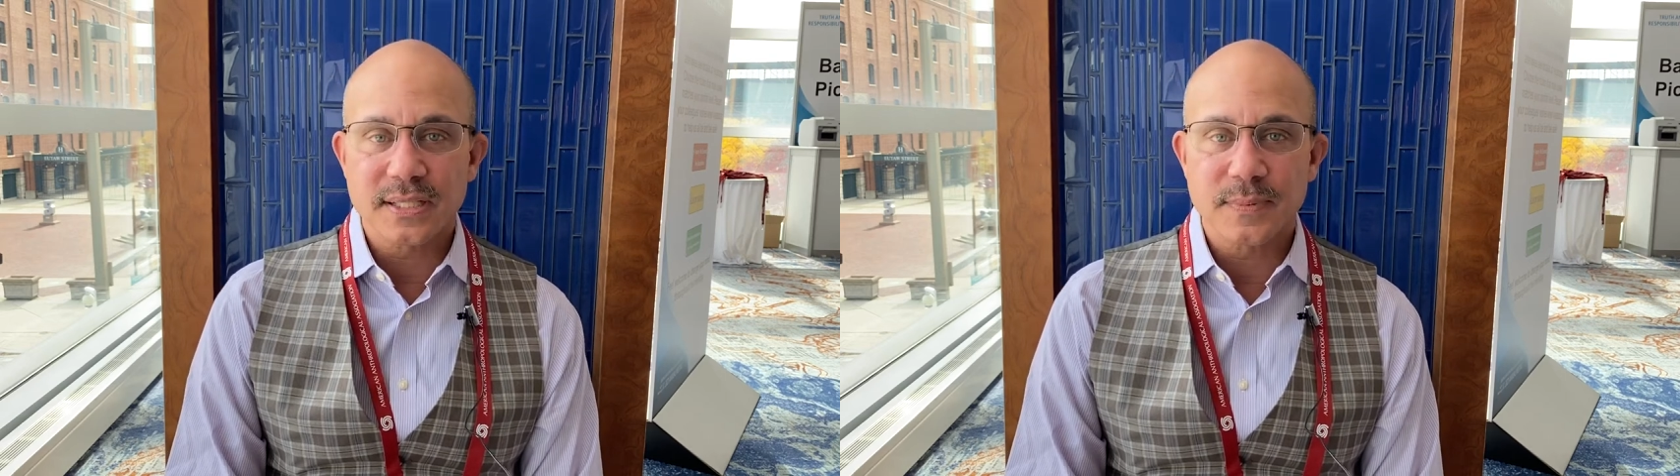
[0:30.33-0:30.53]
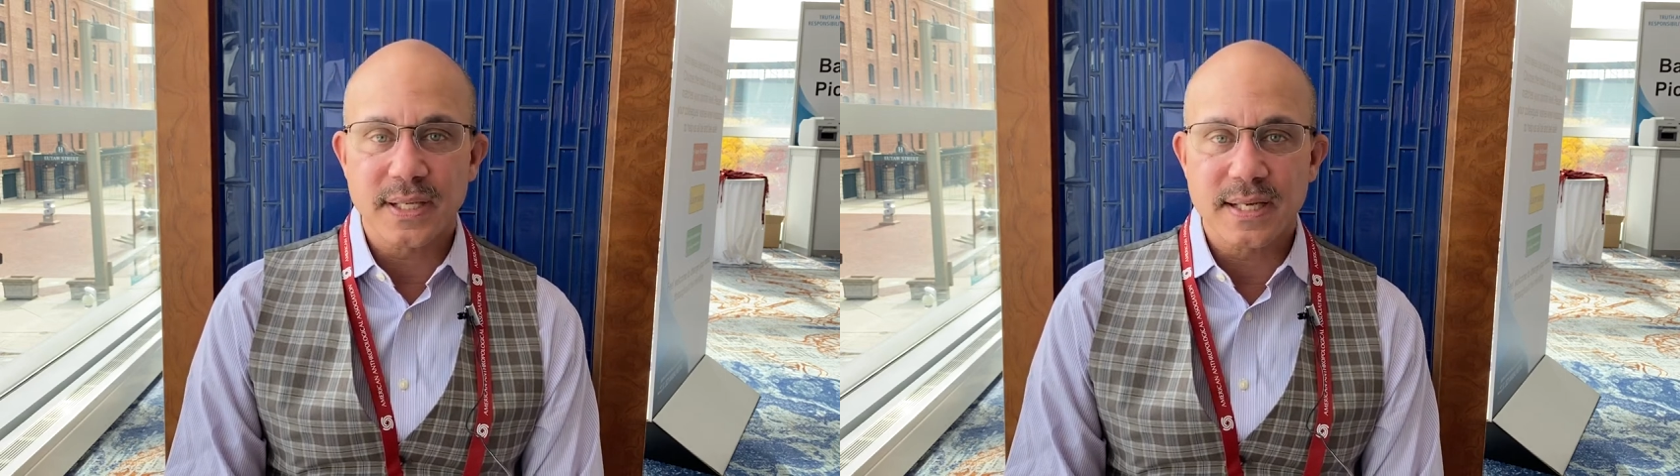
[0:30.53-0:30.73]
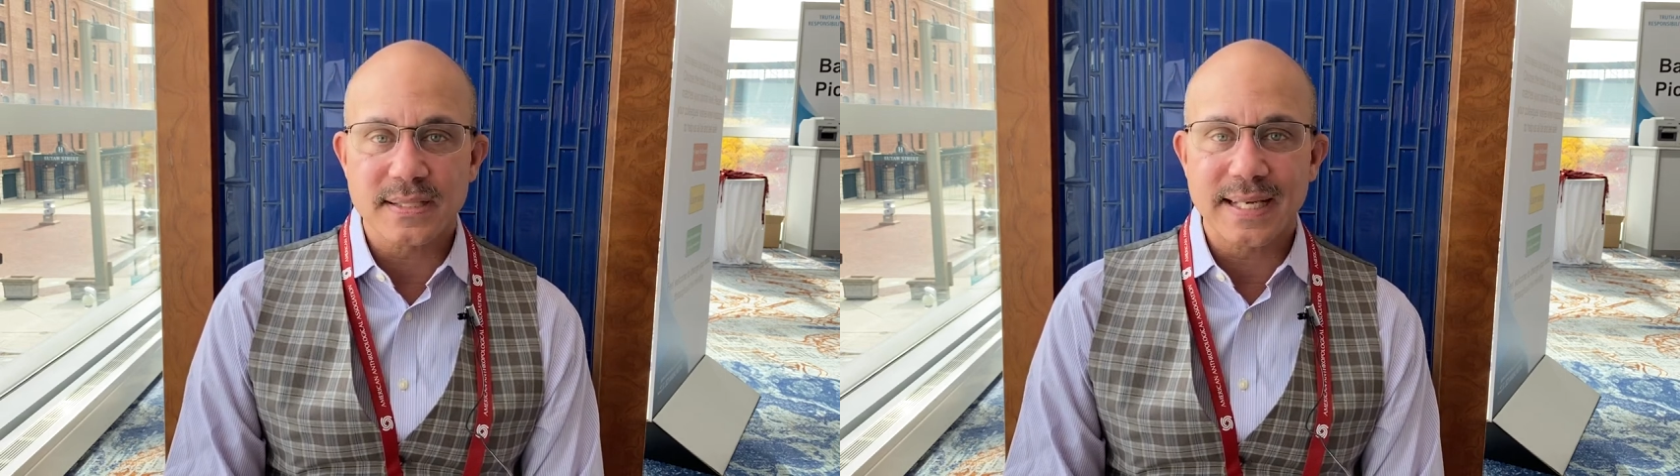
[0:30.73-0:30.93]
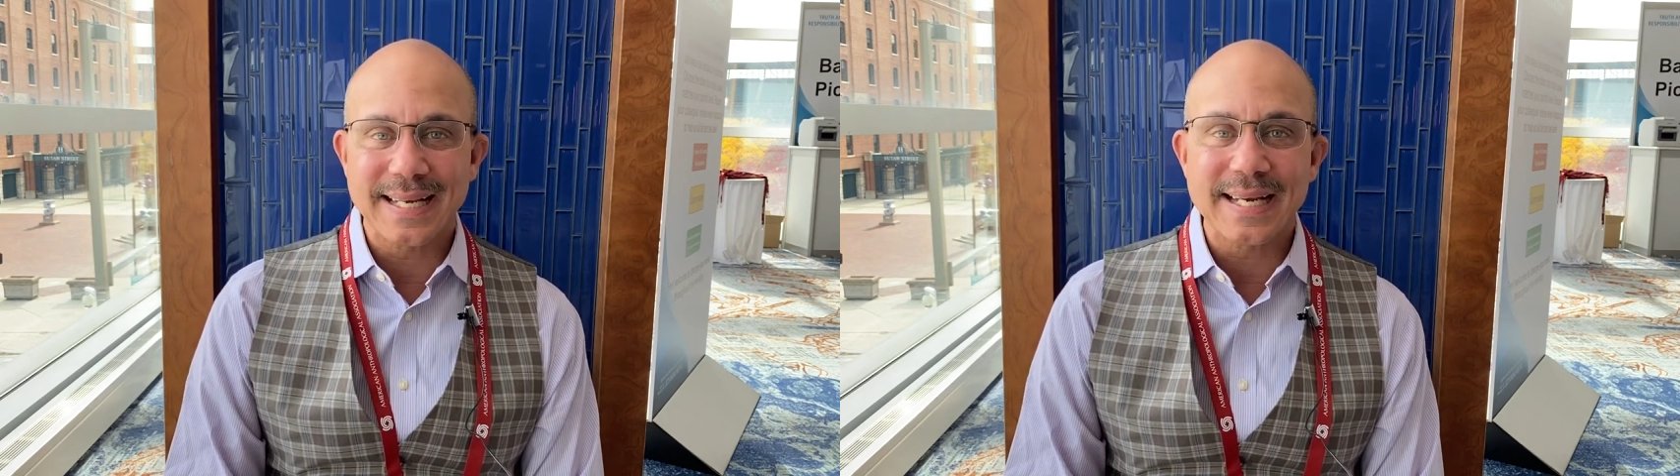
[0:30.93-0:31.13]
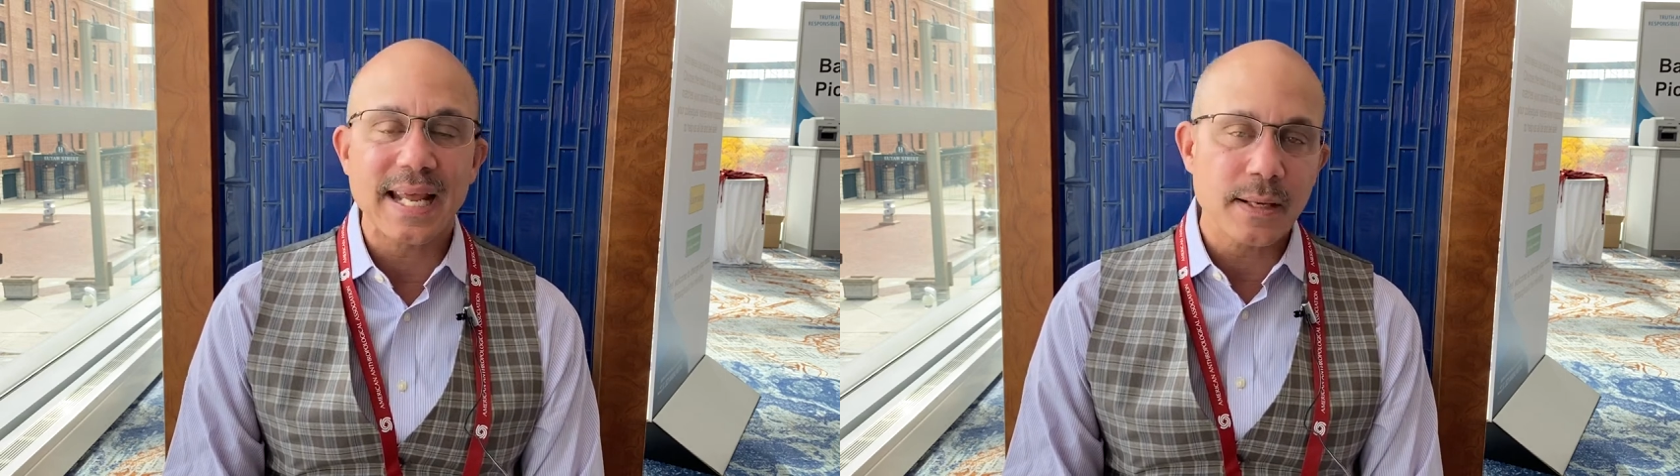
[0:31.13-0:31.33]
is because it
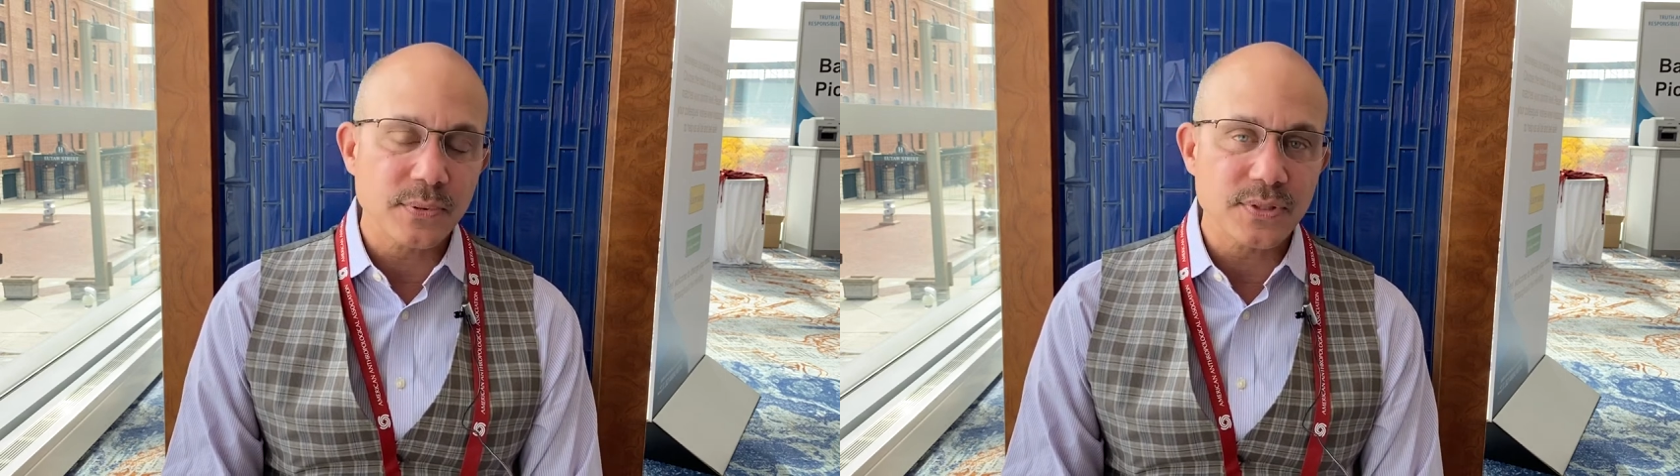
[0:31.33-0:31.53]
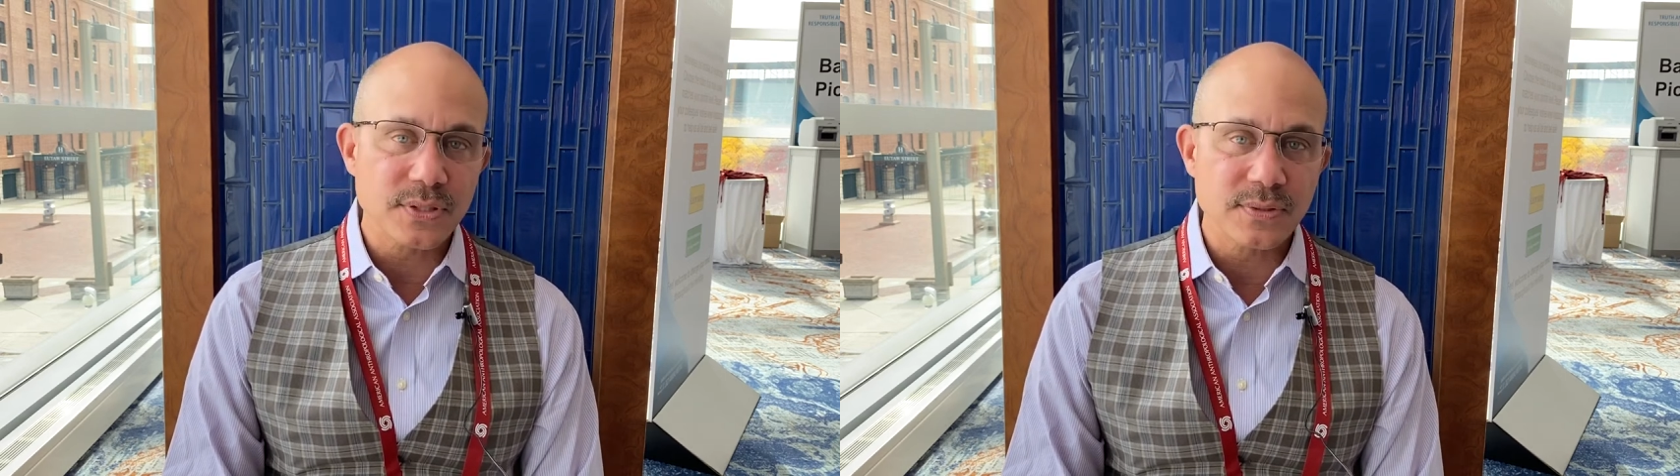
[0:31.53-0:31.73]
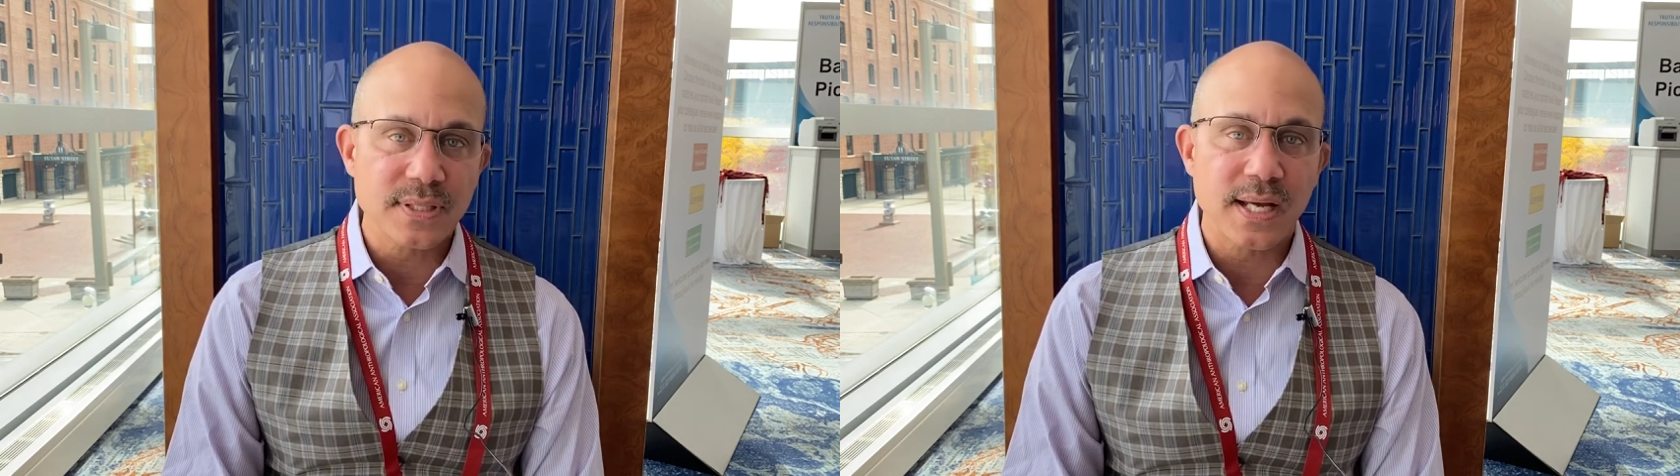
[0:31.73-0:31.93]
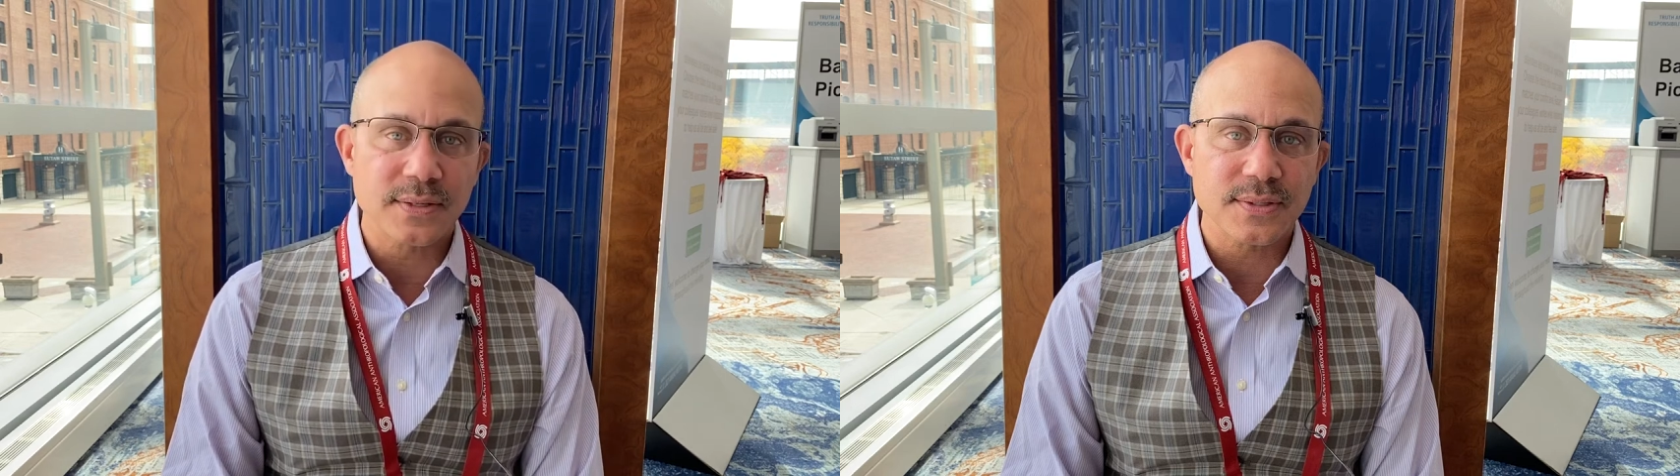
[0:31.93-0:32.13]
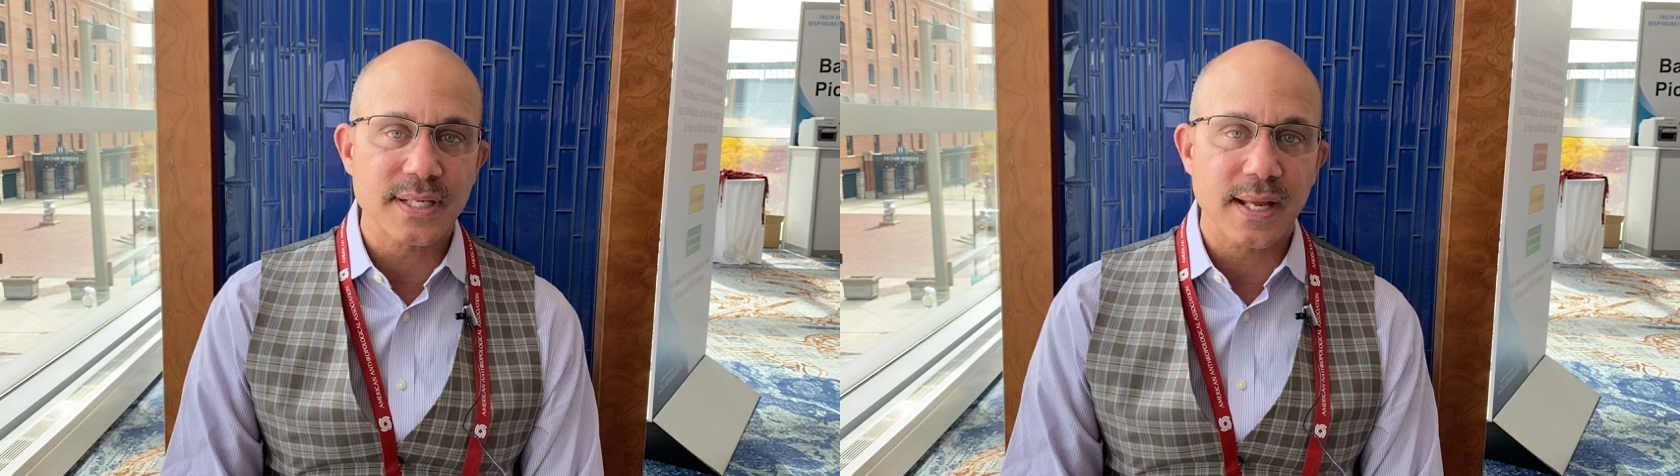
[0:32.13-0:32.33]
enables you to
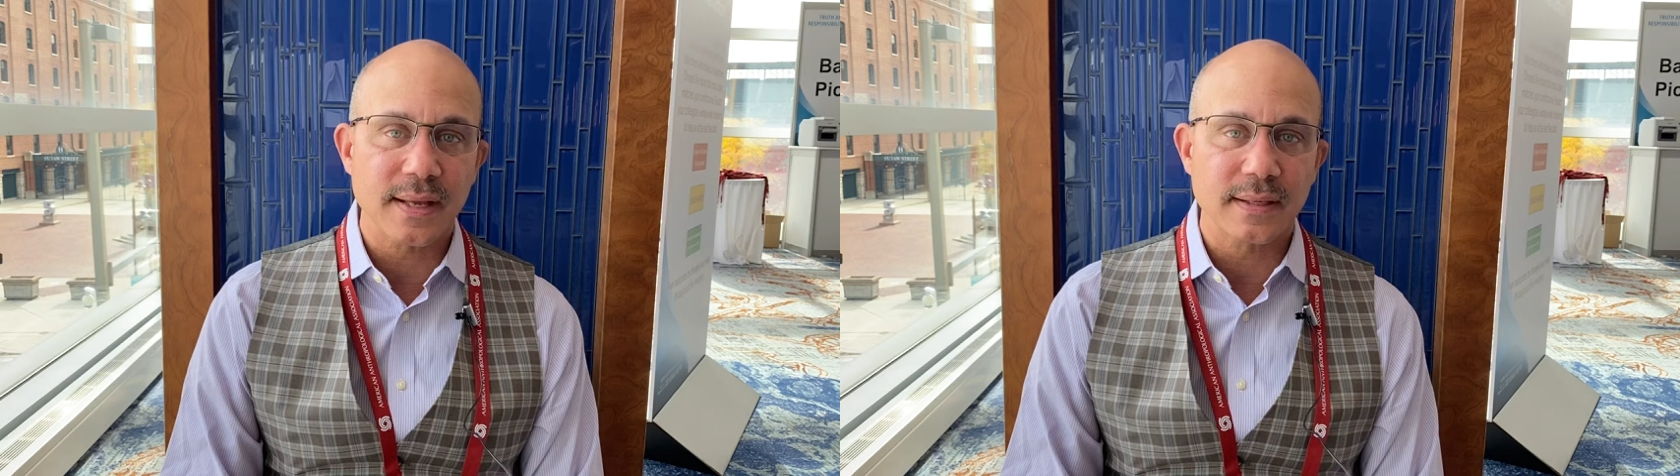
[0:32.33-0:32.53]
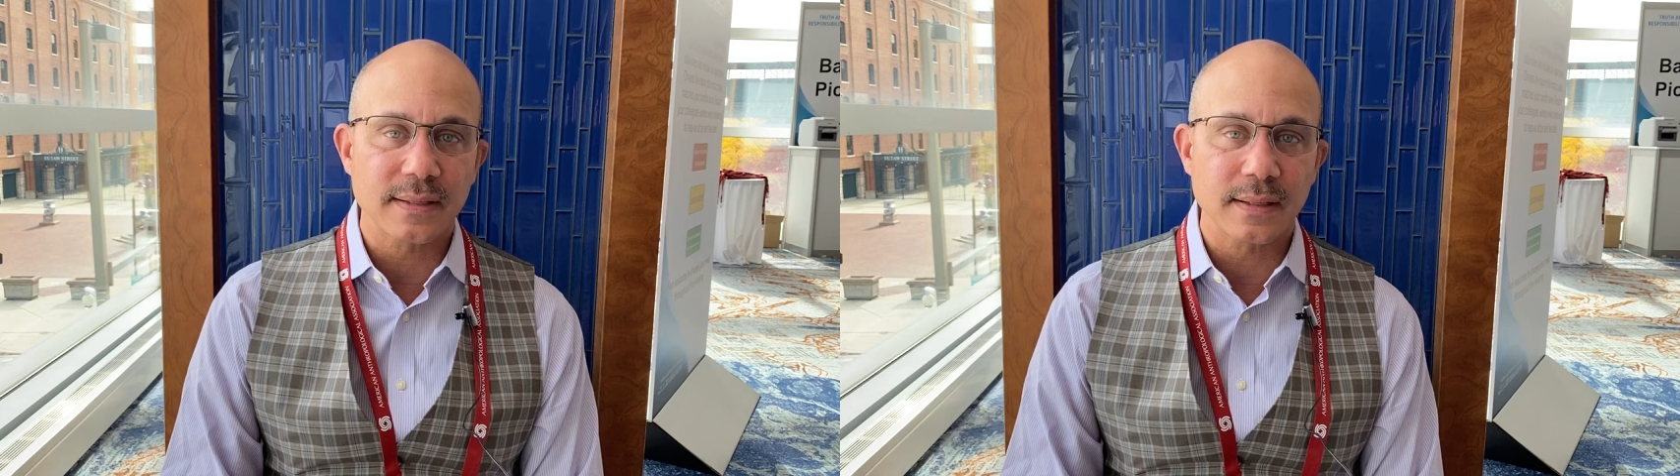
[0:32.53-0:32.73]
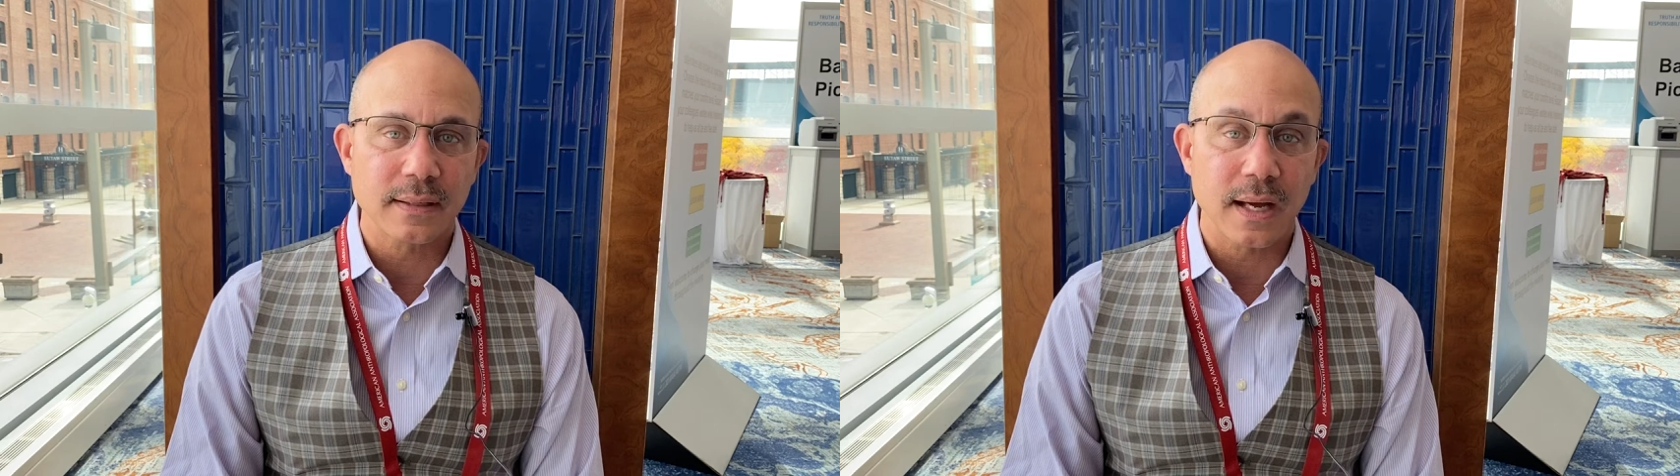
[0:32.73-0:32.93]
understand